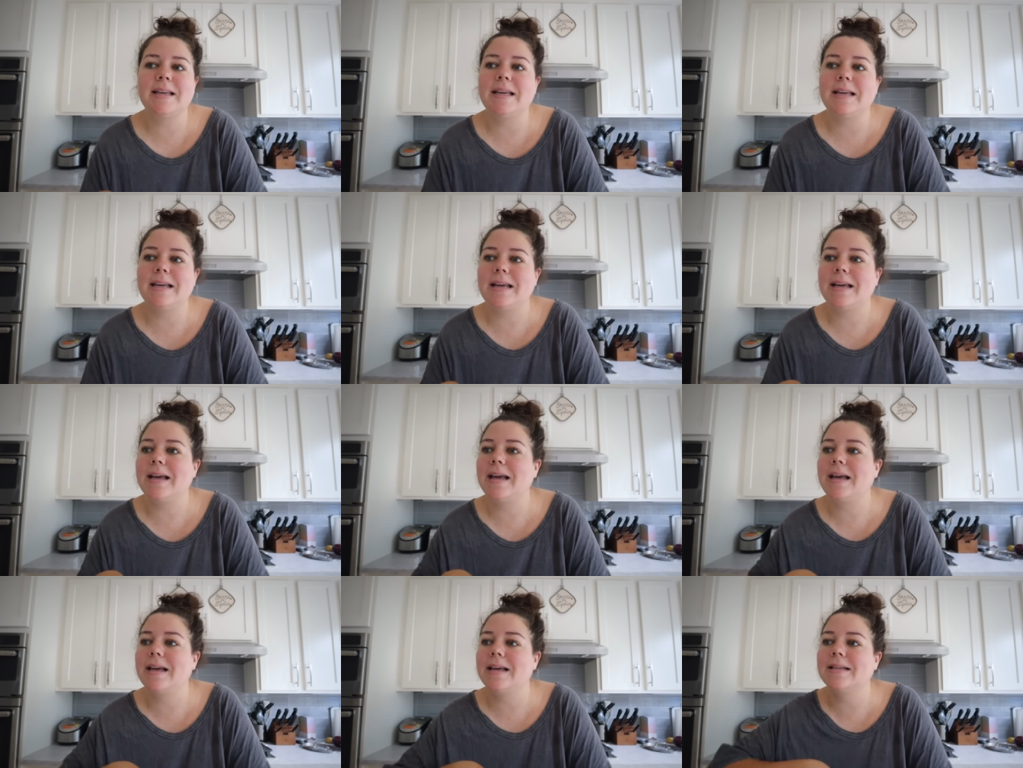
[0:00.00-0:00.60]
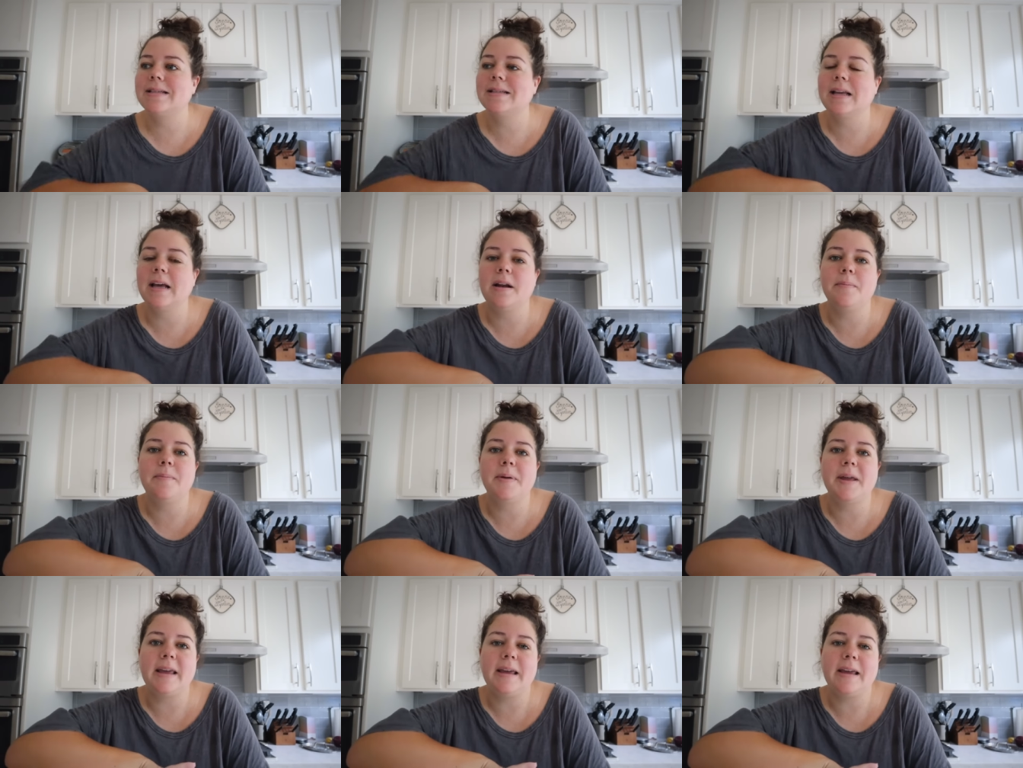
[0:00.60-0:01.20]
he is gonna
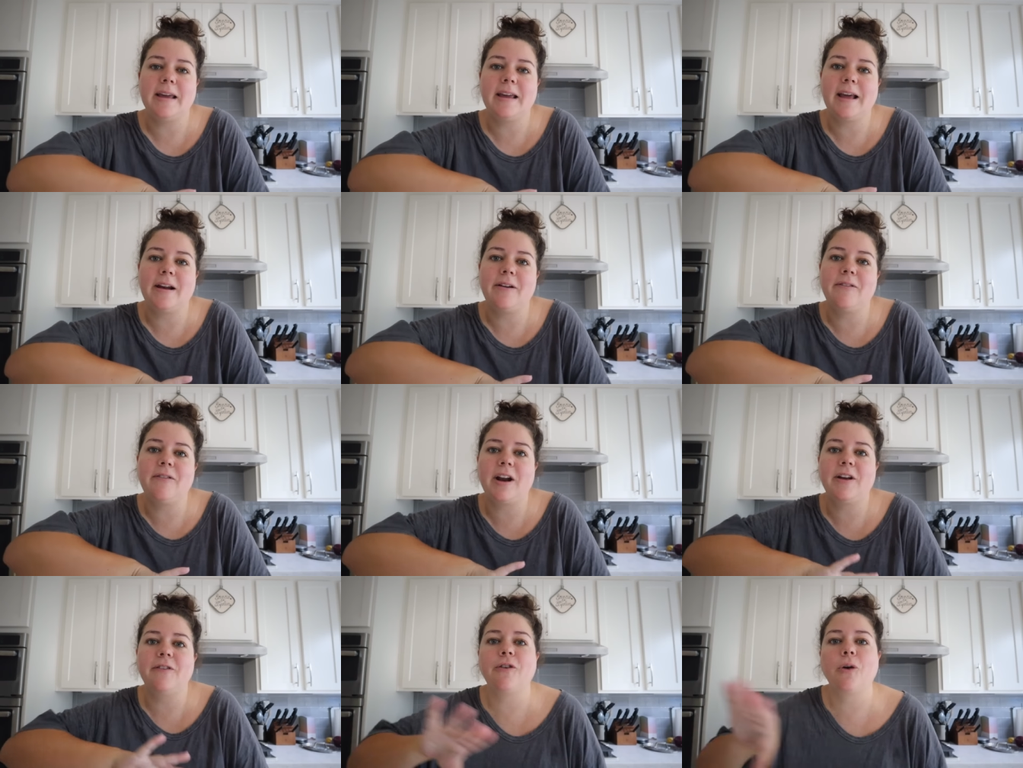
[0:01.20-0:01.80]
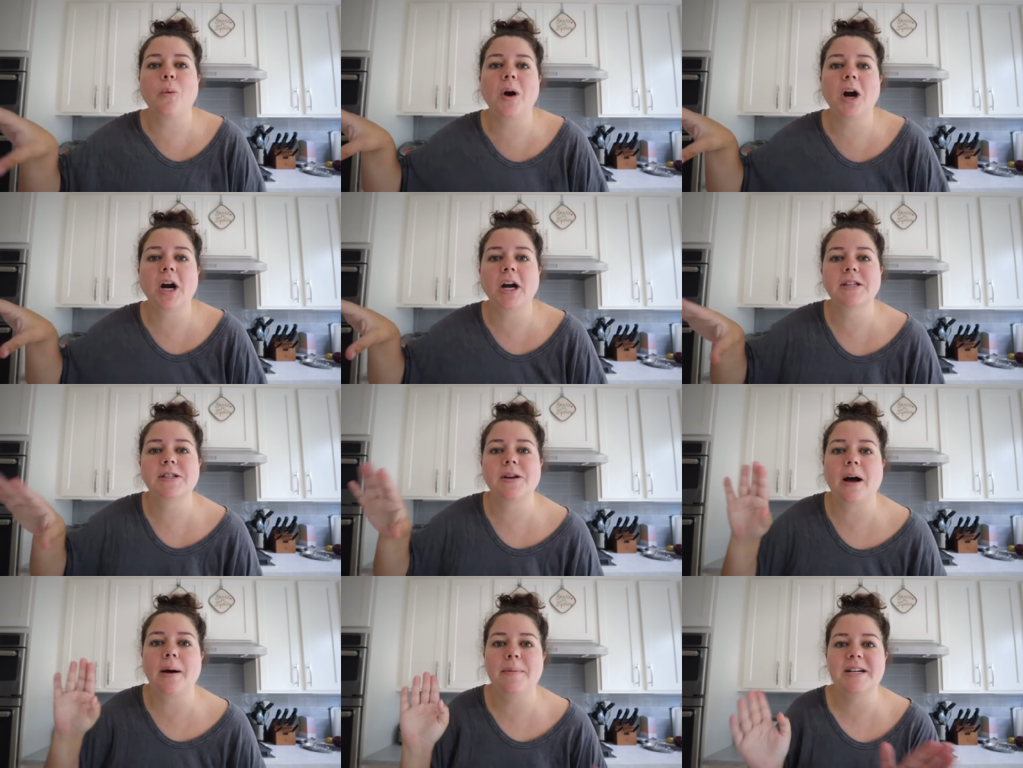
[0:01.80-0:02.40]
be getting ready for work,
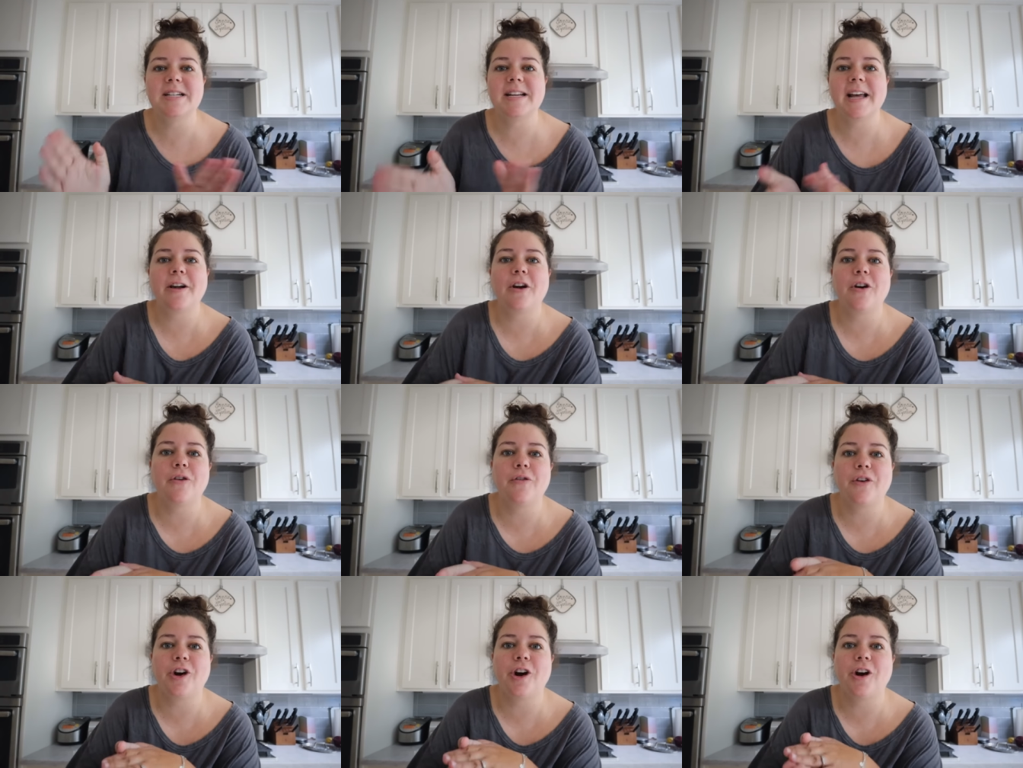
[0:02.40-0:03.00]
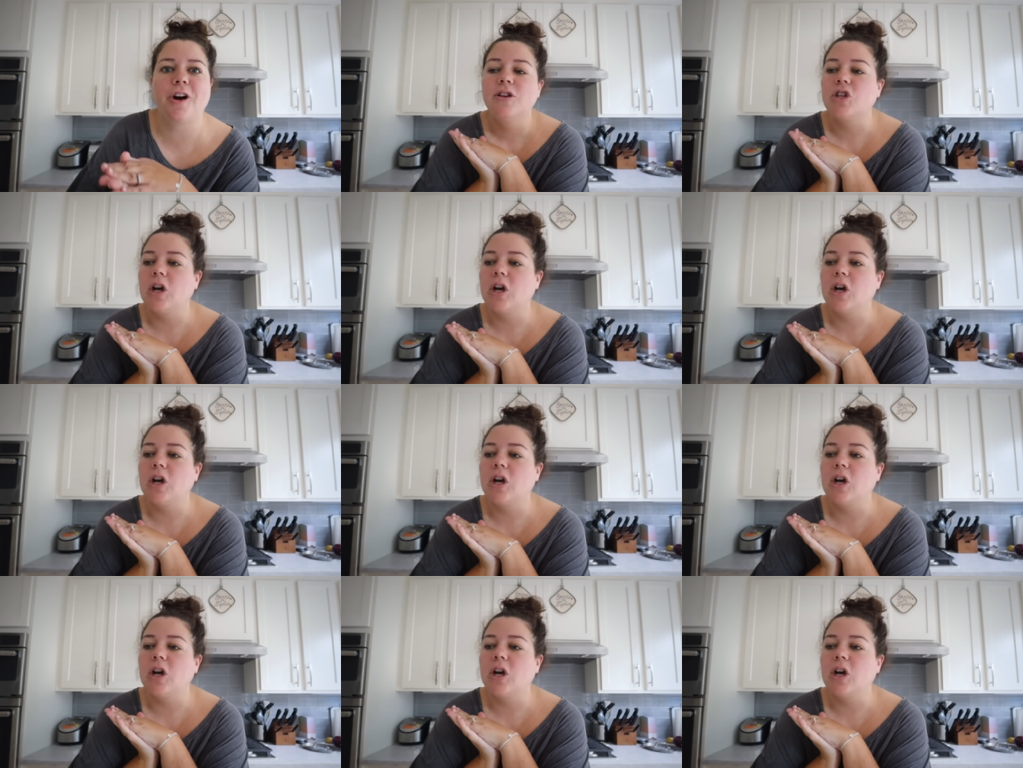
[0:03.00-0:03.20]
so I'm gonna take over.